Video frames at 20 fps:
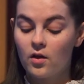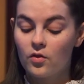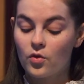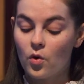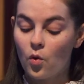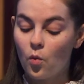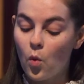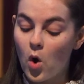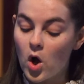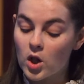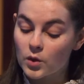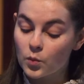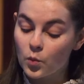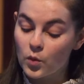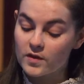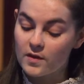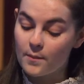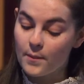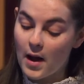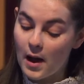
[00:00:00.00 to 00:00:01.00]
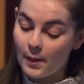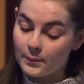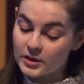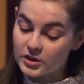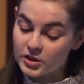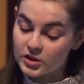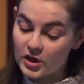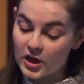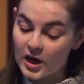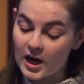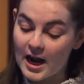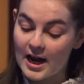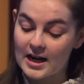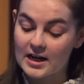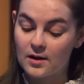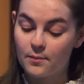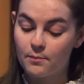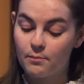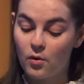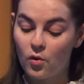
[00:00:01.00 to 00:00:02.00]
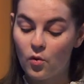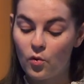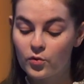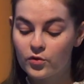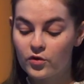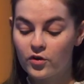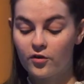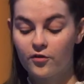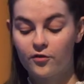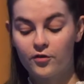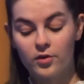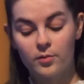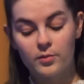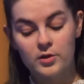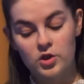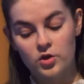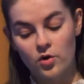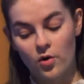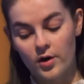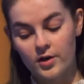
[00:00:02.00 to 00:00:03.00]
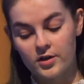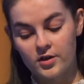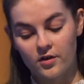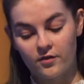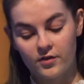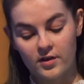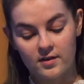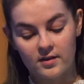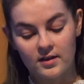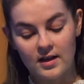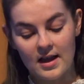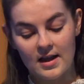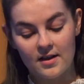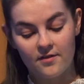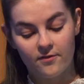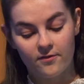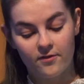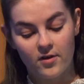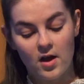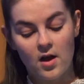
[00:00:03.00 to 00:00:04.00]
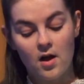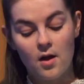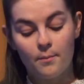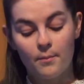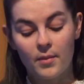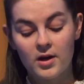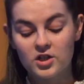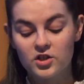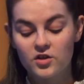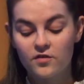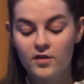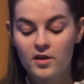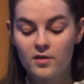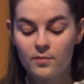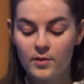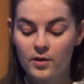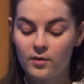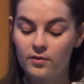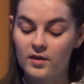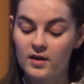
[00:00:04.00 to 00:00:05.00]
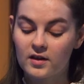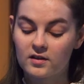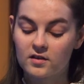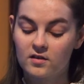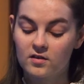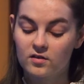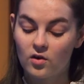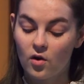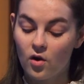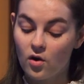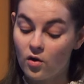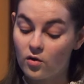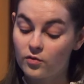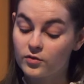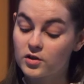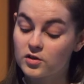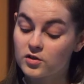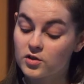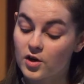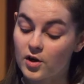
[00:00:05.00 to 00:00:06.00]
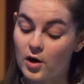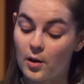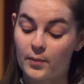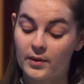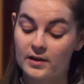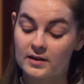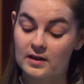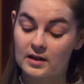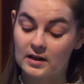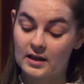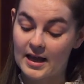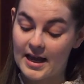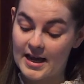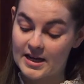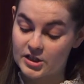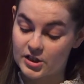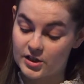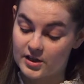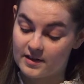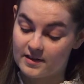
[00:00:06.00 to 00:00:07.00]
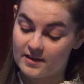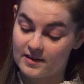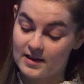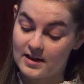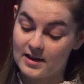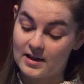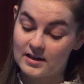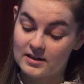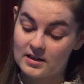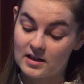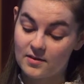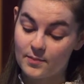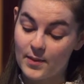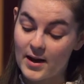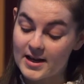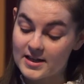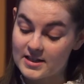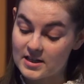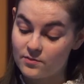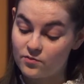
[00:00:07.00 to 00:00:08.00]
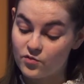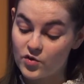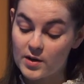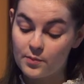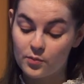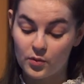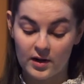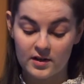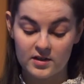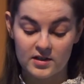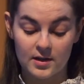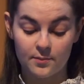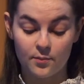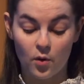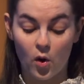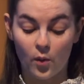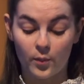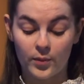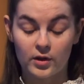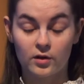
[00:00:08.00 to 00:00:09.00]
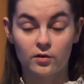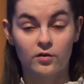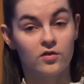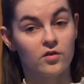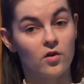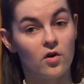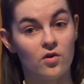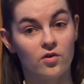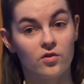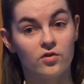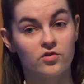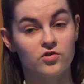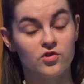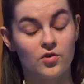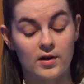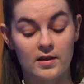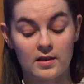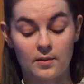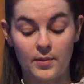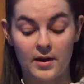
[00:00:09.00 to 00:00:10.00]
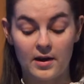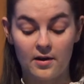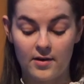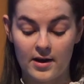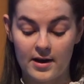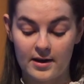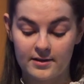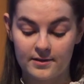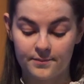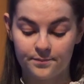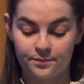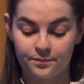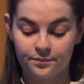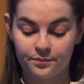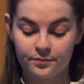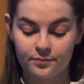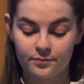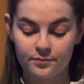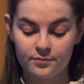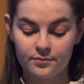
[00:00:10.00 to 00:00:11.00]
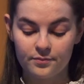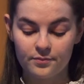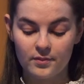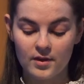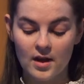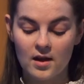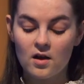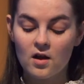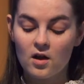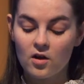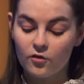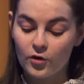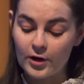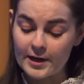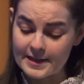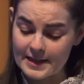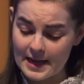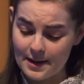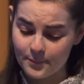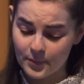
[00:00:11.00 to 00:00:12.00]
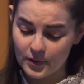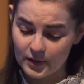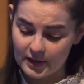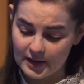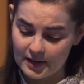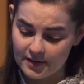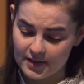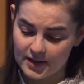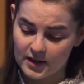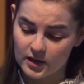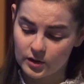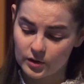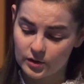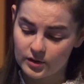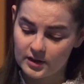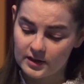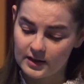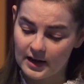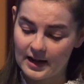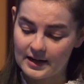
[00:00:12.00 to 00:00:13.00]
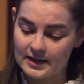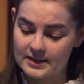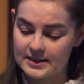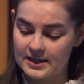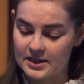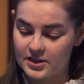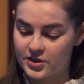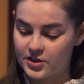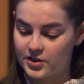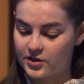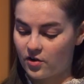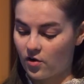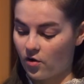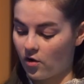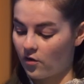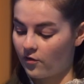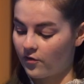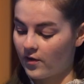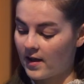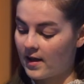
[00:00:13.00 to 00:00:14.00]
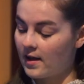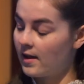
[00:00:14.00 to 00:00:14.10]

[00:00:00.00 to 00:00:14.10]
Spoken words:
Though Watling was a publisher and composer for the majority of his life, much of his music does not often turn up in collections, despite him reprinting popular songs during the period. For example, he's included an edition of